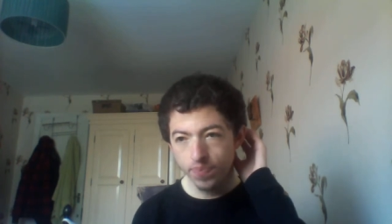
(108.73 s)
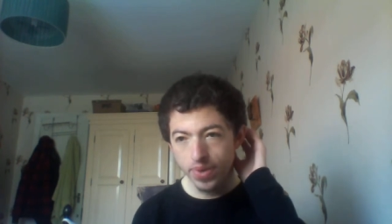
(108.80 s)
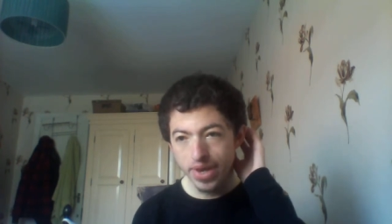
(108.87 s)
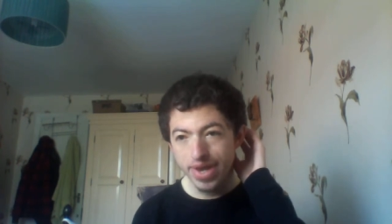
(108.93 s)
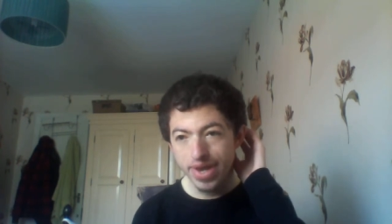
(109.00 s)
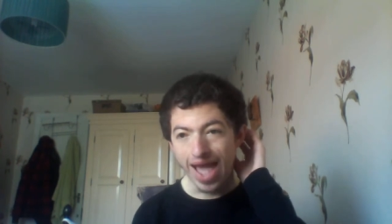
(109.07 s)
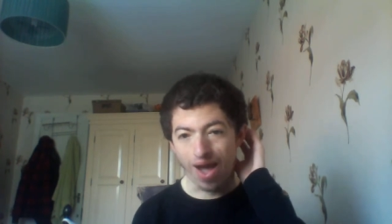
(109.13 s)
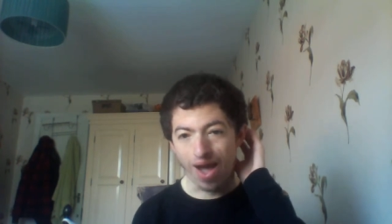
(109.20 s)

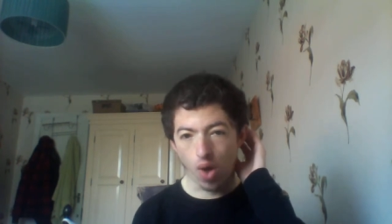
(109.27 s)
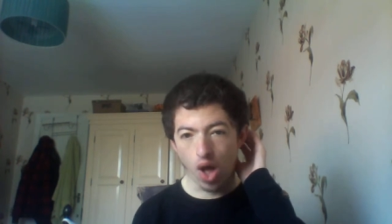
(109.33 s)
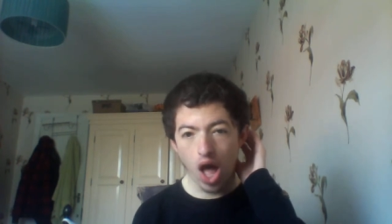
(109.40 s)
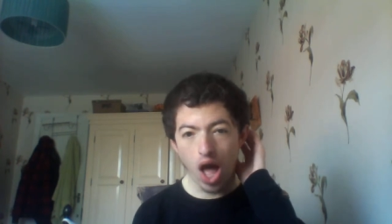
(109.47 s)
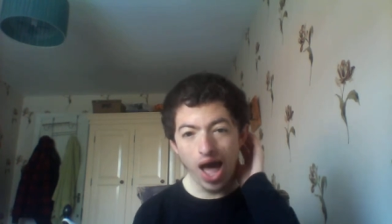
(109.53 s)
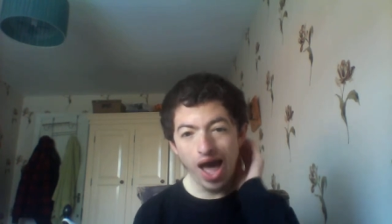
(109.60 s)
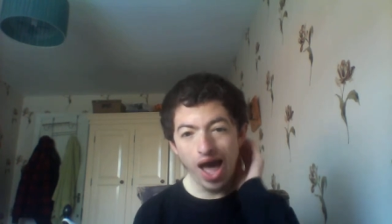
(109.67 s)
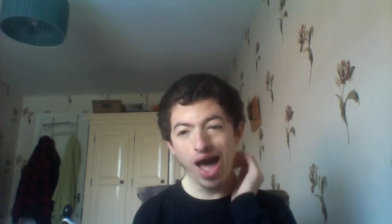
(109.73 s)
now,
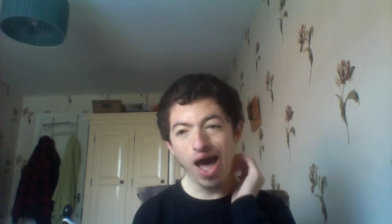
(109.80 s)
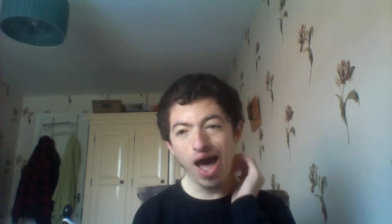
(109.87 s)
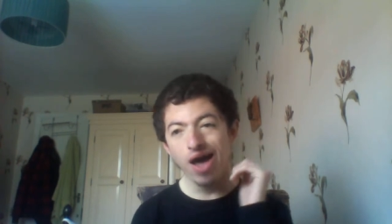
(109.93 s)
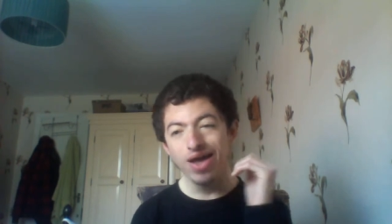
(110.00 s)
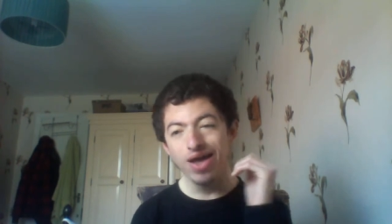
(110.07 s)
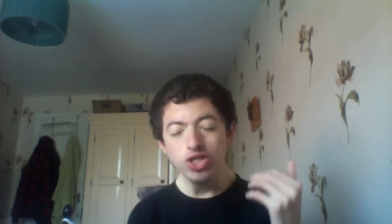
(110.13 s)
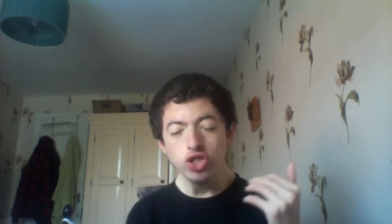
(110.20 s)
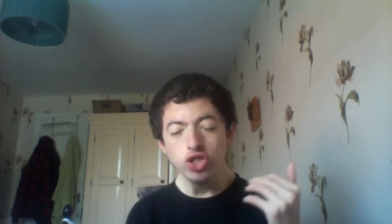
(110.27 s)

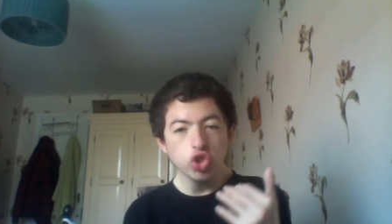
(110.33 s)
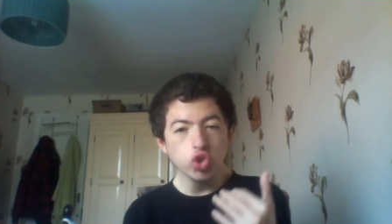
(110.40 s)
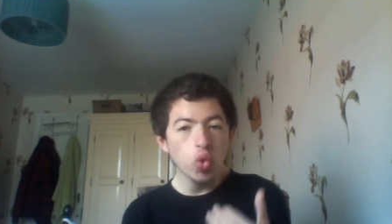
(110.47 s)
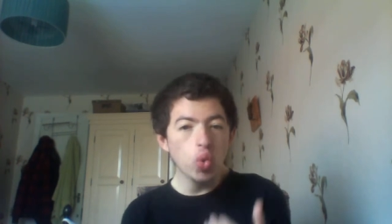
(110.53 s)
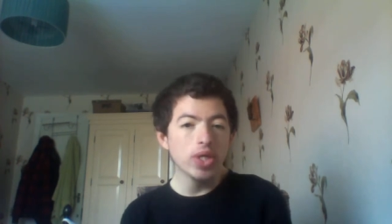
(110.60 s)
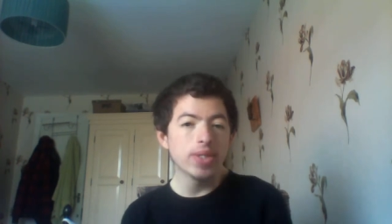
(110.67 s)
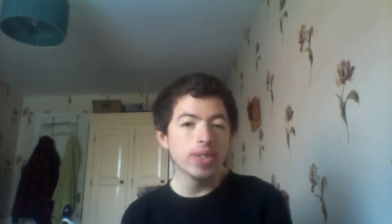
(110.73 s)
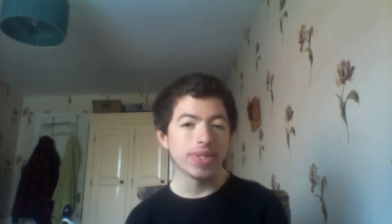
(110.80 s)
I
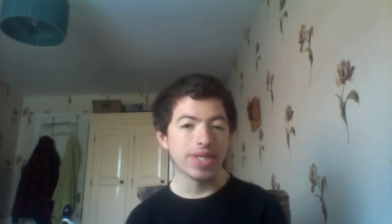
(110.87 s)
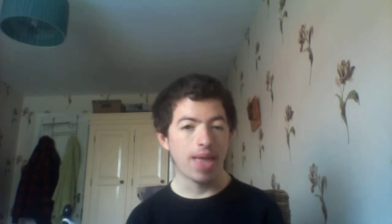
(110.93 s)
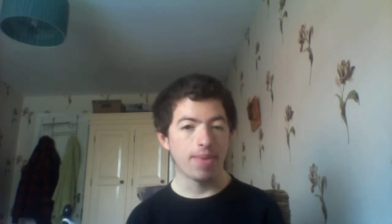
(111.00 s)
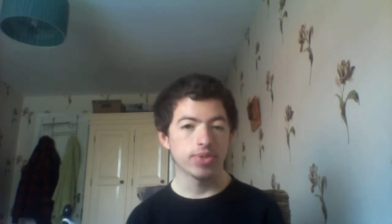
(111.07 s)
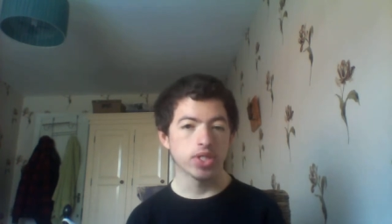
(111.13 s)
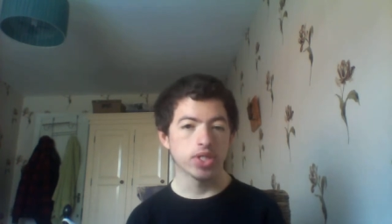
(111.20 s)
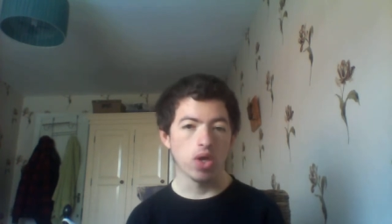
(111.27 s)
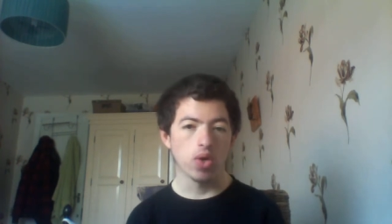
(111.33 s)
enjoyed the
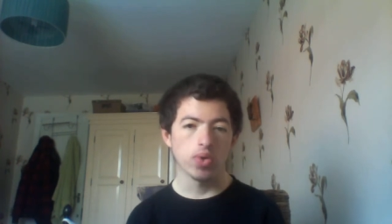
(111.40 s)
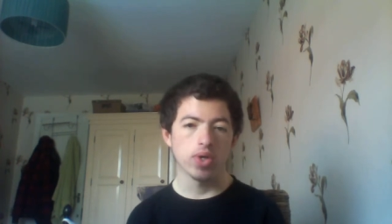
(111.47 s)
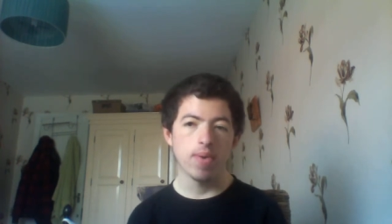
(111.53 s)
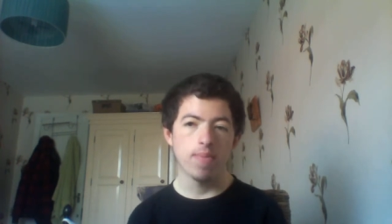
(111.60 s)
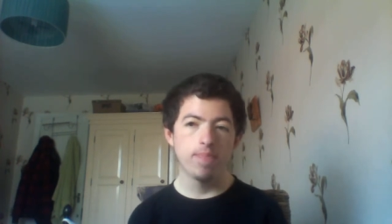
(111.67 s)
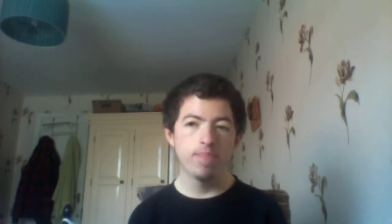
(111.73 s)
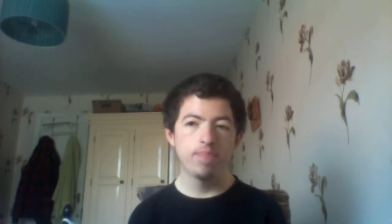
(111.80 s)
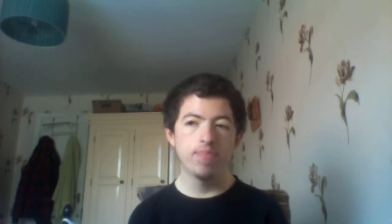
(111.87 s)
episode,
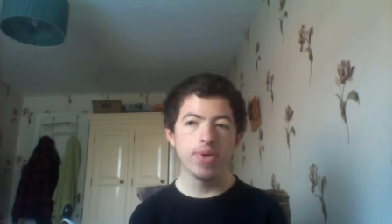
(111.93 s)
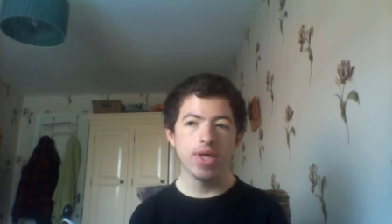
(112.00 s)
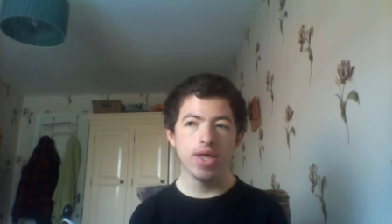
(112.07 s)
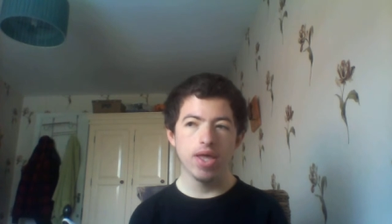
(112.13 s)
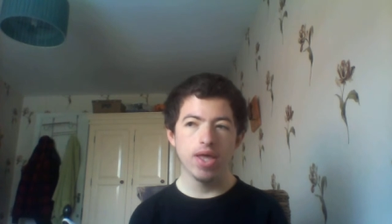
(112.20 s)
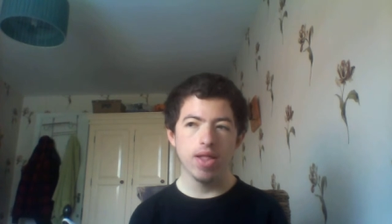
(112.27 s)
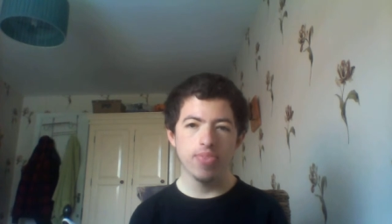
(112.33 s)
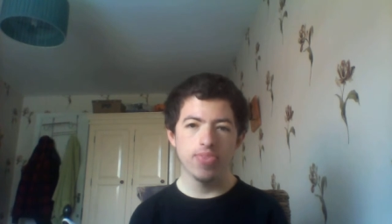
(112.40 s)

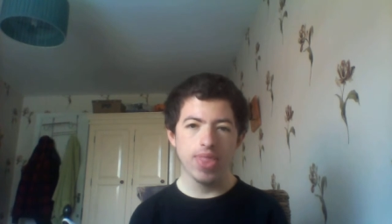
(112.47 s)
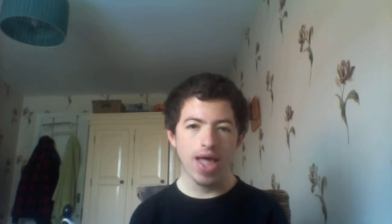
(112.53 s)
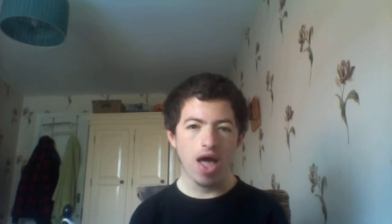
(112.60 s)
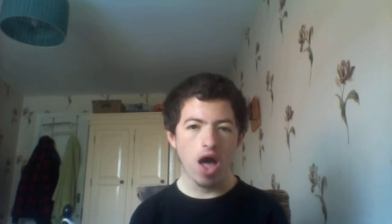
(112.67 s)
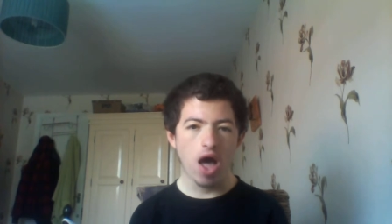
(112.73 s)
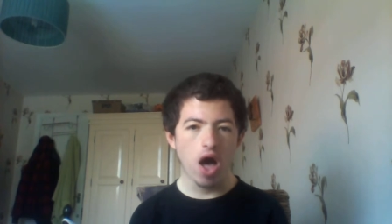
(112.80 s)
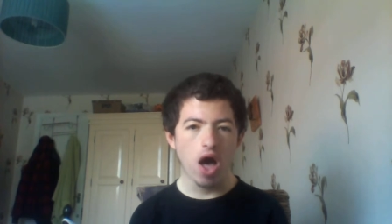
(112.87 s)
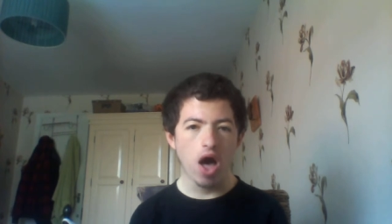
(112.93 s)
but there
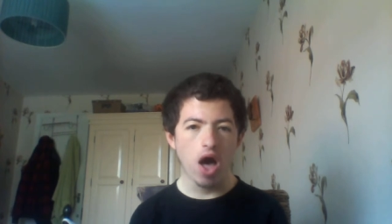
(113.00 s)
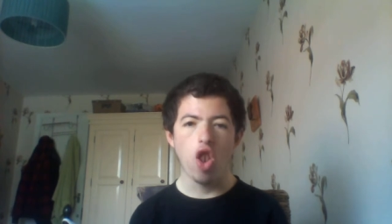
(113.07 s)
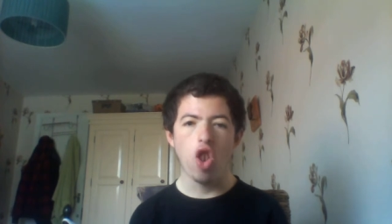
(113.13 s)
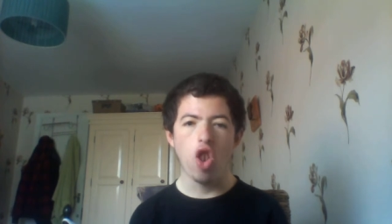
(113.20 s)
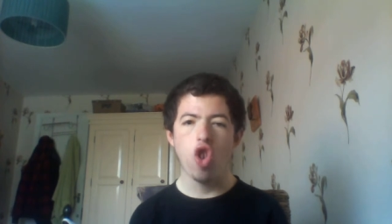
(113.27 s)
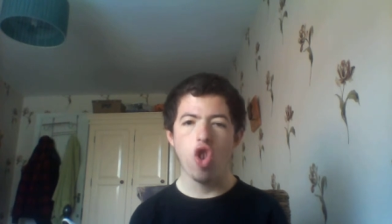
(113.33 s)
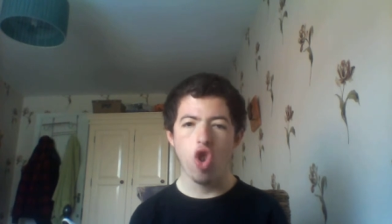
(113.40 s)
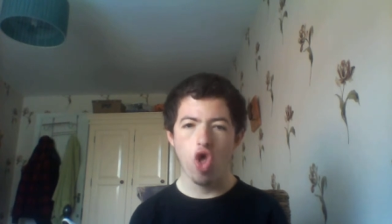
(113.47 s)
are a
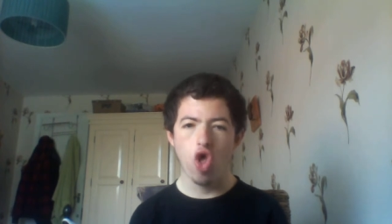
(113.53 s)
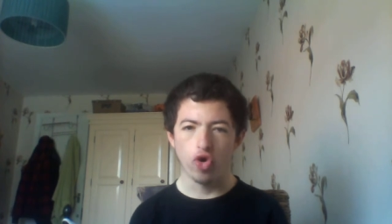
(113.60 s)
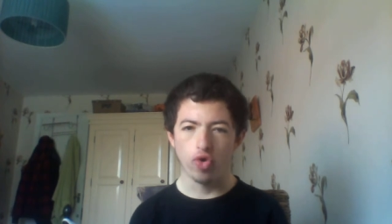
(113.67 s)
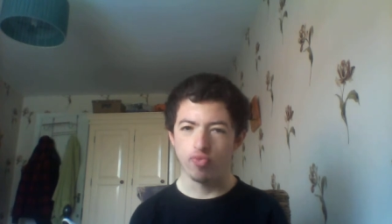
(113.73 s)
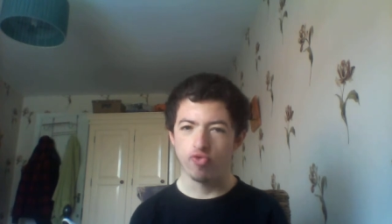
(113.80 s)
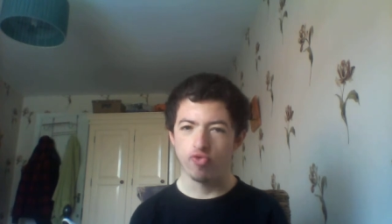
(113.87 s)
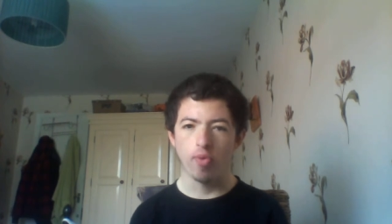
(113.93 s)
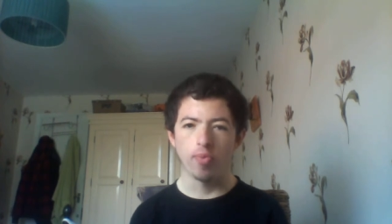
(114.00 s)
lot
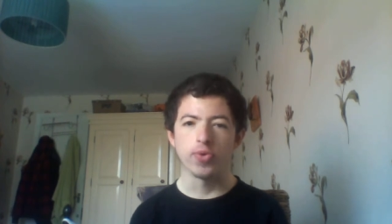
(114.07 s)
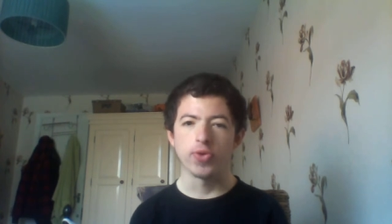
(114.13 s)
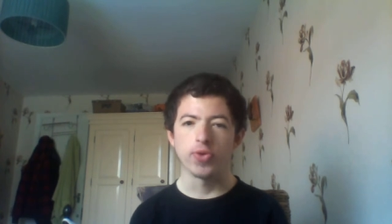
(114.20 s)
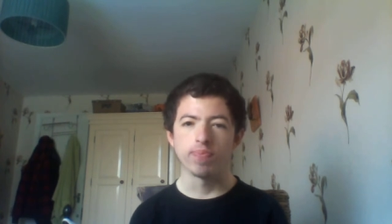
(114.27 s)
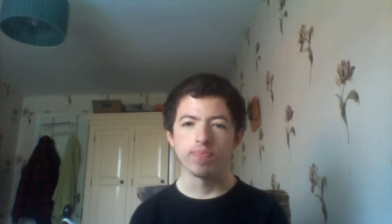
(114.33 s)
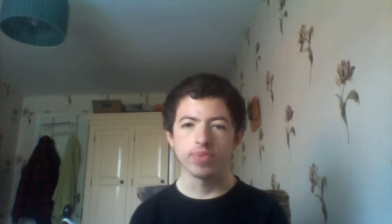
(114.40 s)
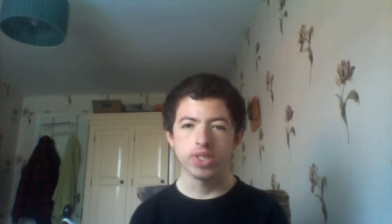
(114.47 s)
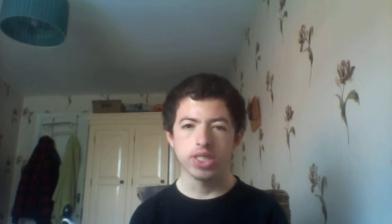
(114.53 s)
of
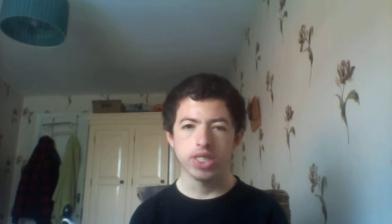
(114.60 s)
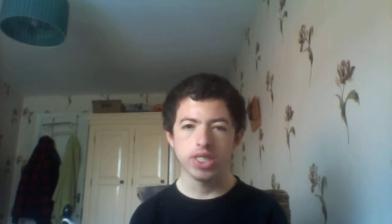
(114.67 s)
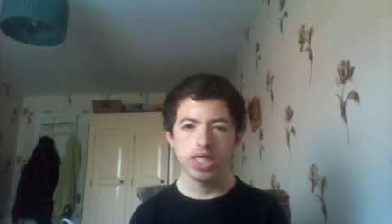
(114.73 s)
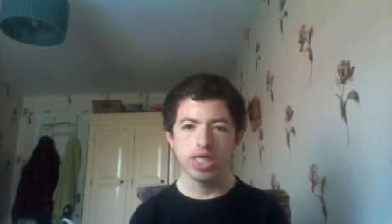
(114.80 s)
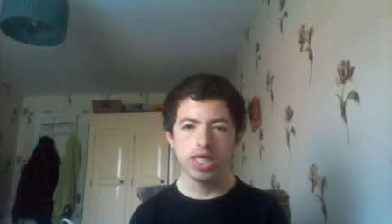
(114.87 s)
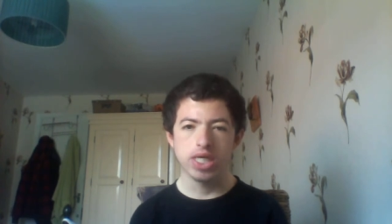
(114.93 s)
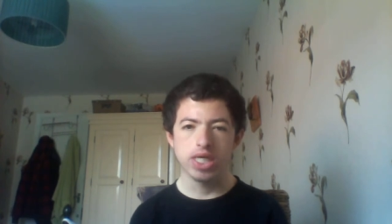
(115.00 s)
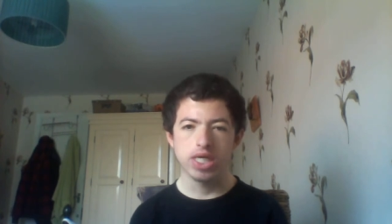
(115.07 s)
problems
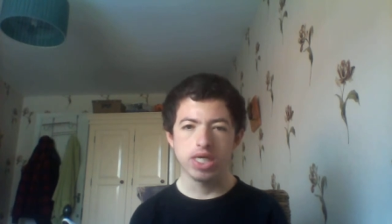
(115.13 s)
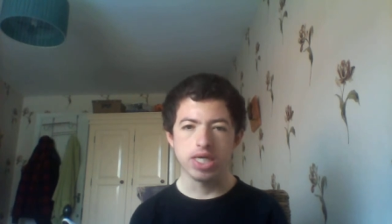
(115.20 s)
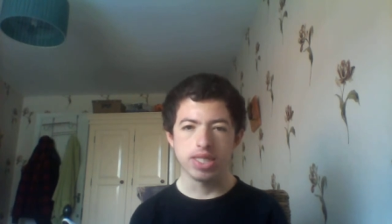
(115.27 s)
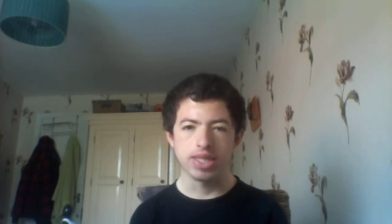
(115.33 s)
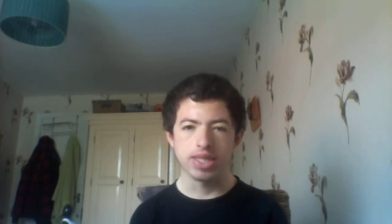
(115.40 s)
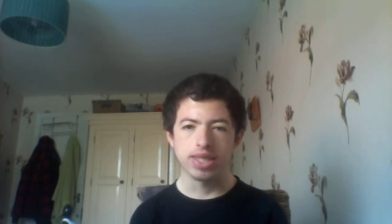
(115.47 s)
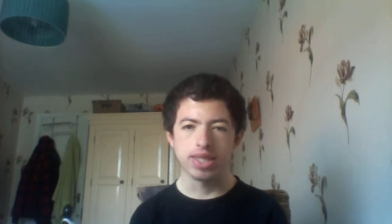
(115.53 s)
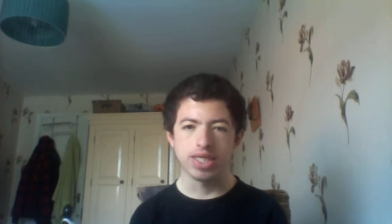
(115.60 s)

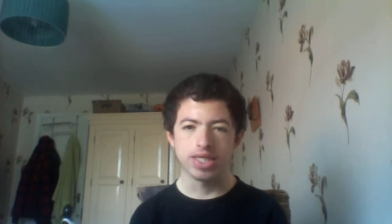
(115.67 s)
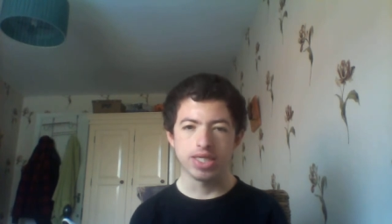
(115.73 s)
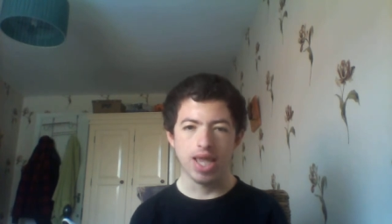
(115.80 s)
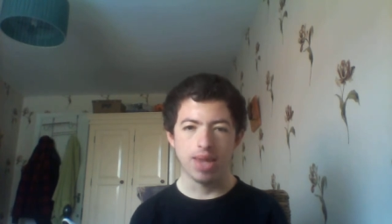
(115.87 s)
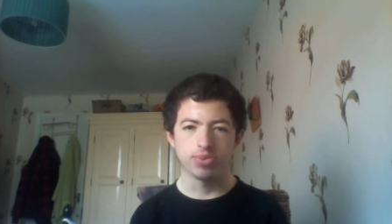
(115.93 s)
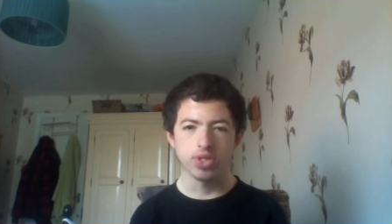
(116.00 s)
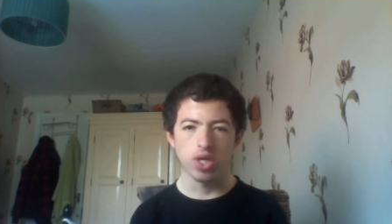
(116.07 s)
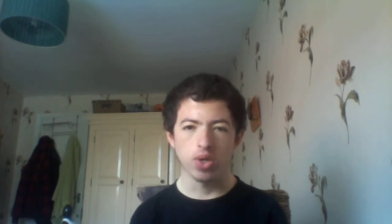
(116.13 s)
in this
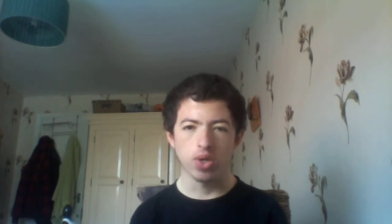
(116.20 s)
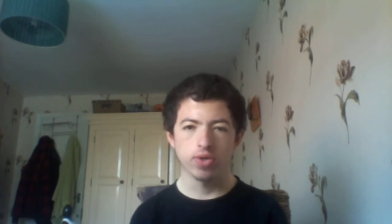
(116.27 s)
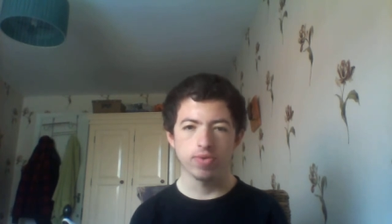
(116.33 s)
episode.